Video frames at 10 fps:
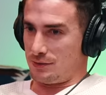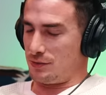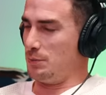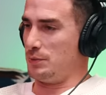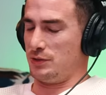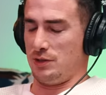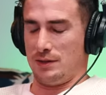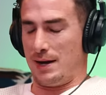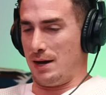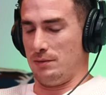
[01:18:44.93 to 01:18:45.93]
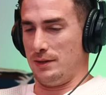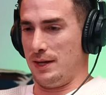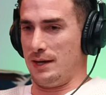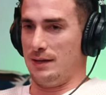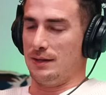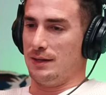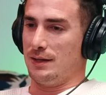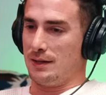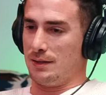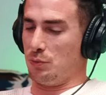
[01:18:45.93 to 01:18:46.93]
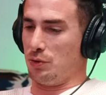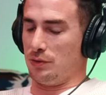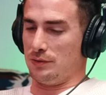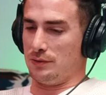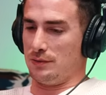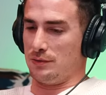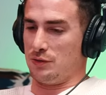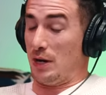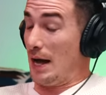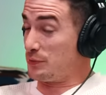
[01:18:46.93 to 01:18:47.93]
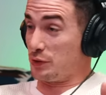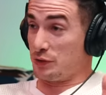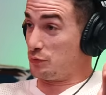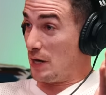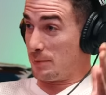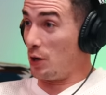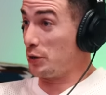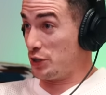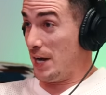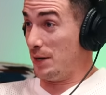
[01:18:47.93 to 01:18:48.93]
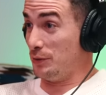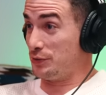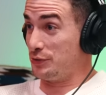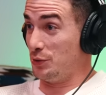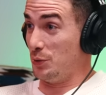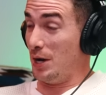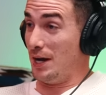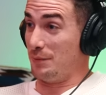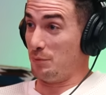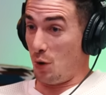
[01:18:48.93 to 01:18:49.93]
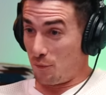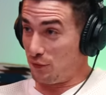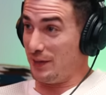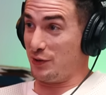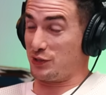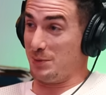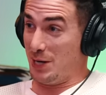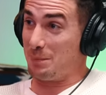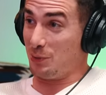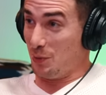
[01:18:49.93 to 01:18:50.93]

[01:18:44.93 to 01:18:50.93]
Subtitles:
He's super, super. Wow. Yeah. It will. Dude, I'm still subscribed to all your channels to, hopefully there's going to be an